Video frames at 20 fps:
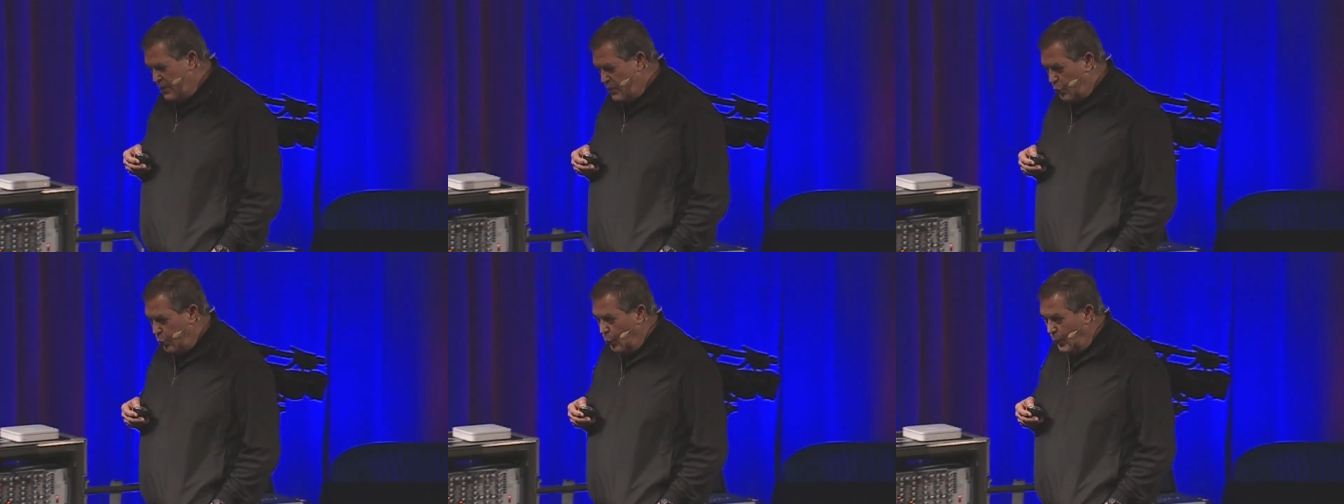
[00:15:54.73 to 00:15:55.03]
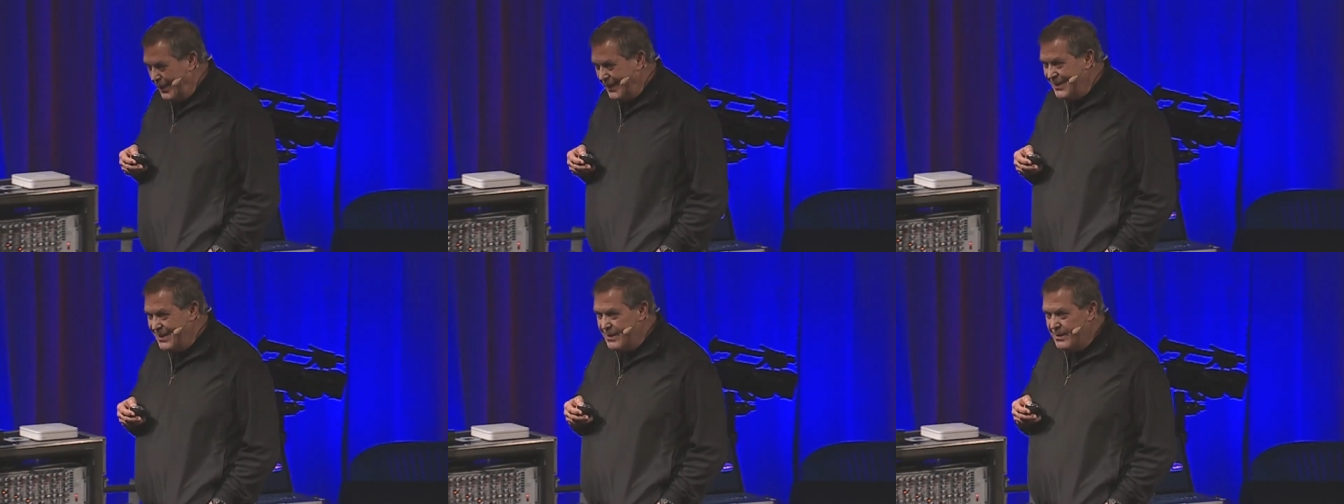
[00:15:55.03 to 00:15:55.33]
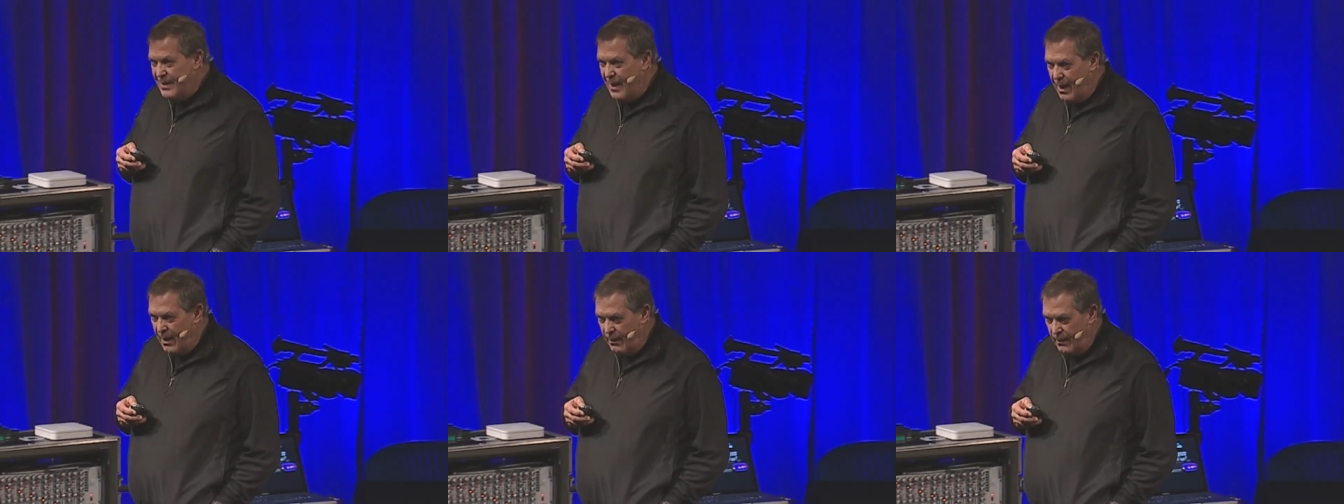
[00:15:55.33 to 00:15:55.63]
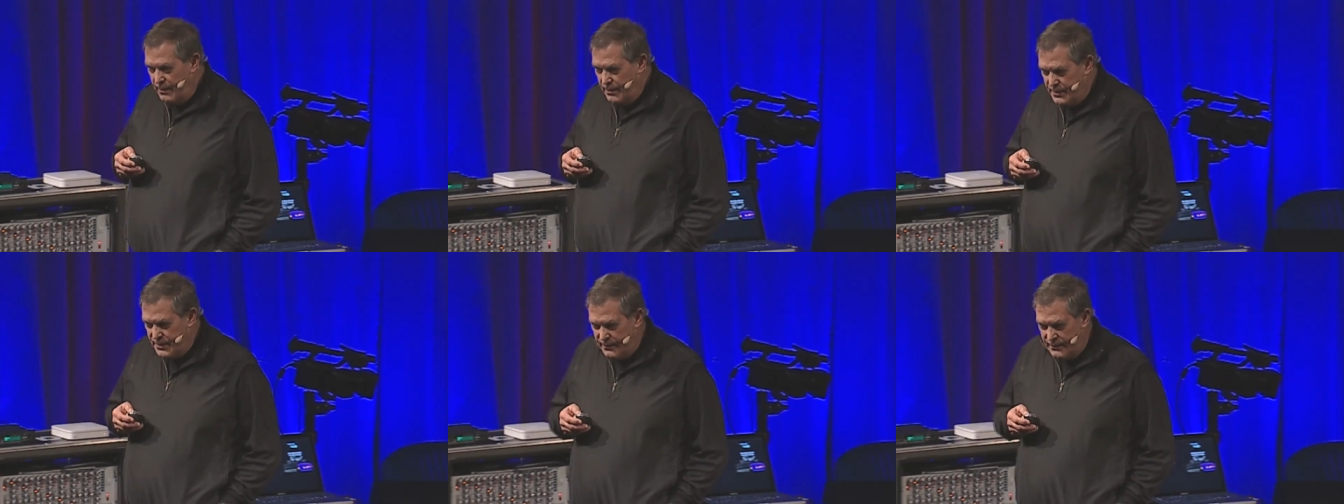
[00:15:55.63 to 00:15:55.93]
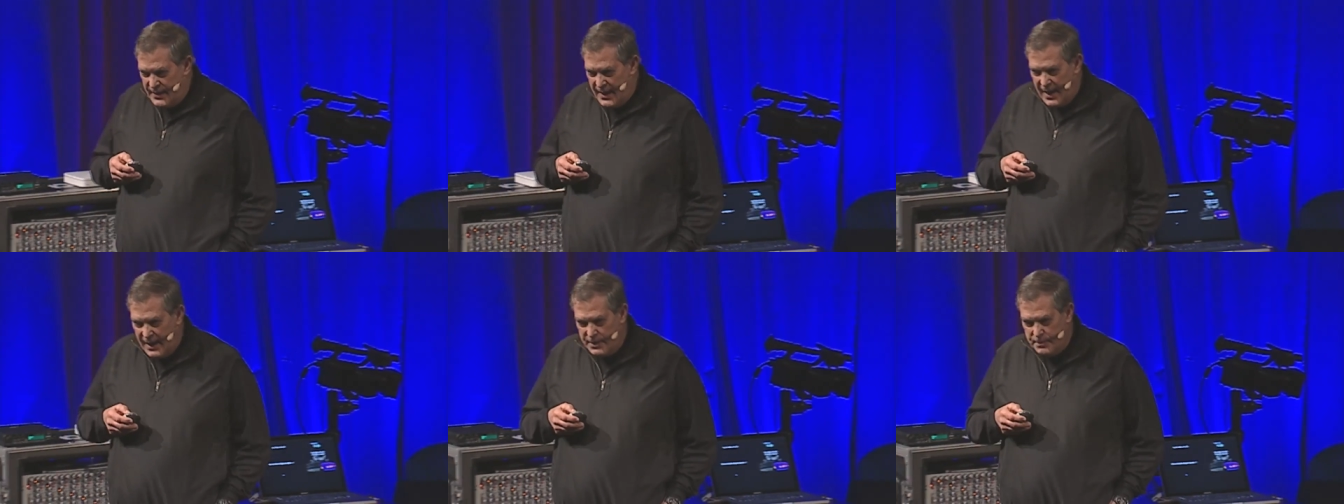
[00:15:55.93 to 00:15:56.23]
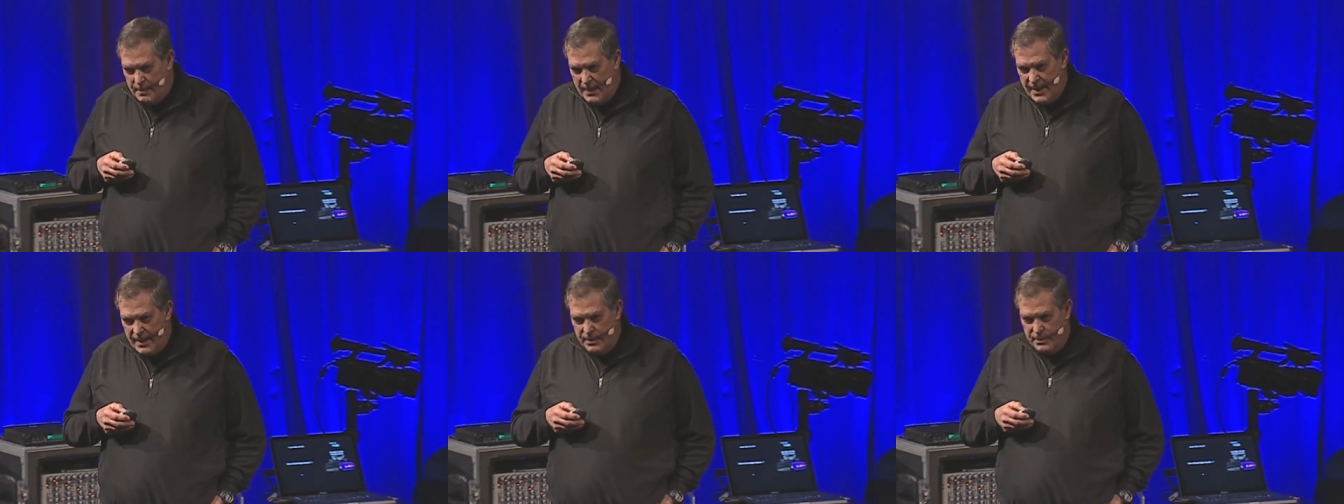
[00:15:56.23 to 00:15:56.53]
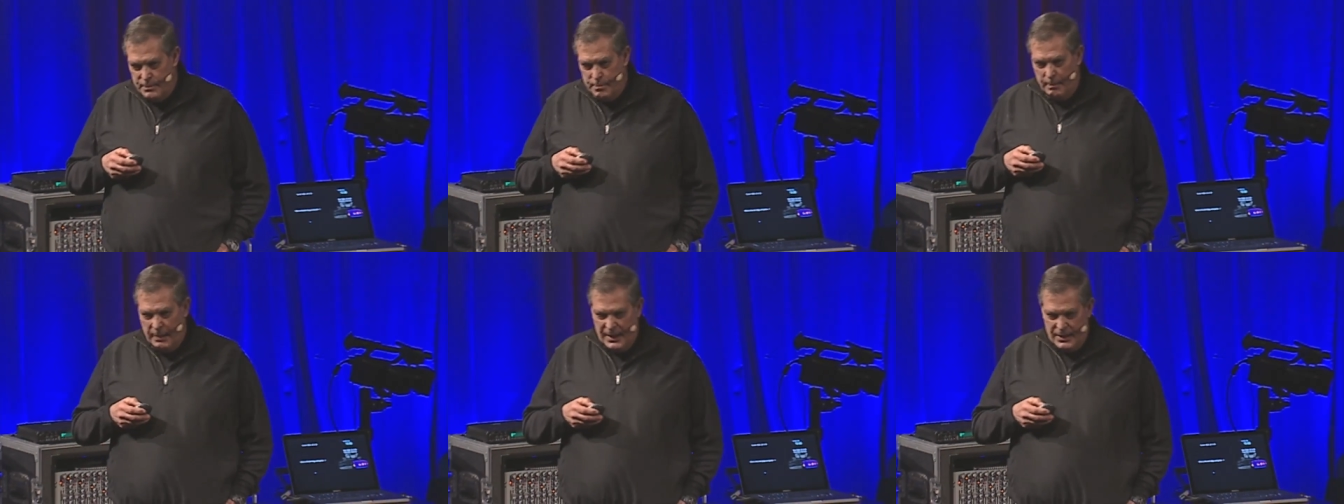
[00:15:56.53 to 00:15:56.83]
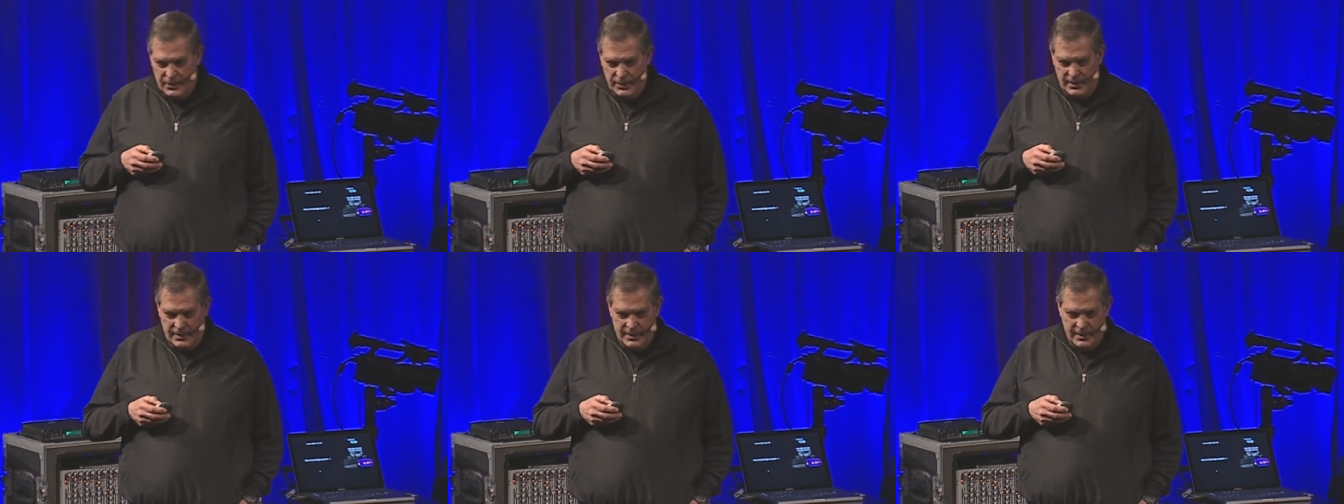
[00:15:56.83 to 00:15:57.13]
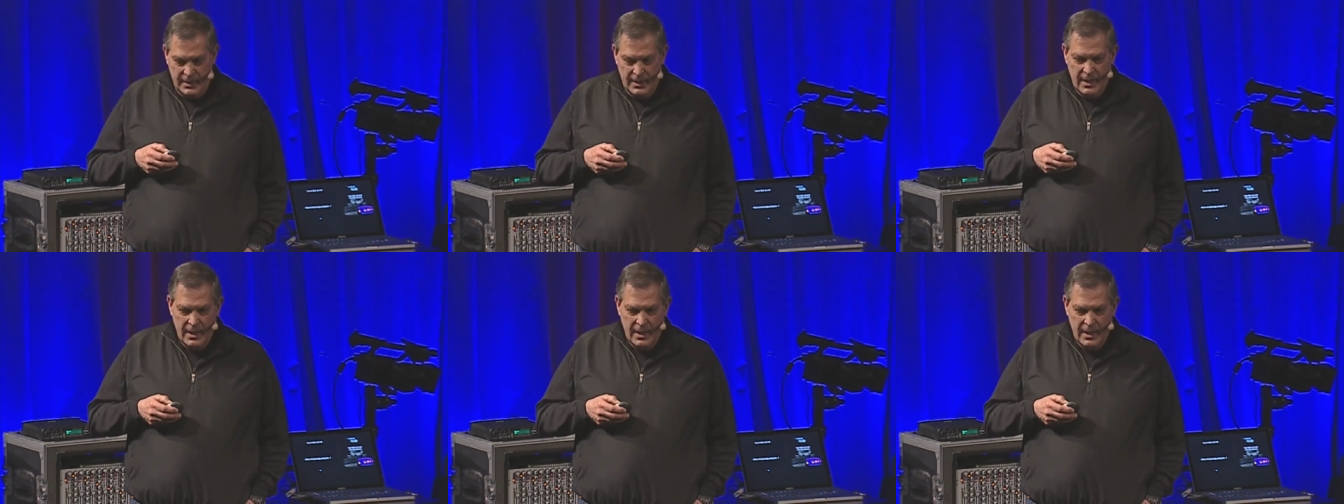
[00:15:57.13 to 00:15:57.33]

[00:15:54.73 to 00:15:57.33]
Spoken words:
trillion of taxpayers' budget,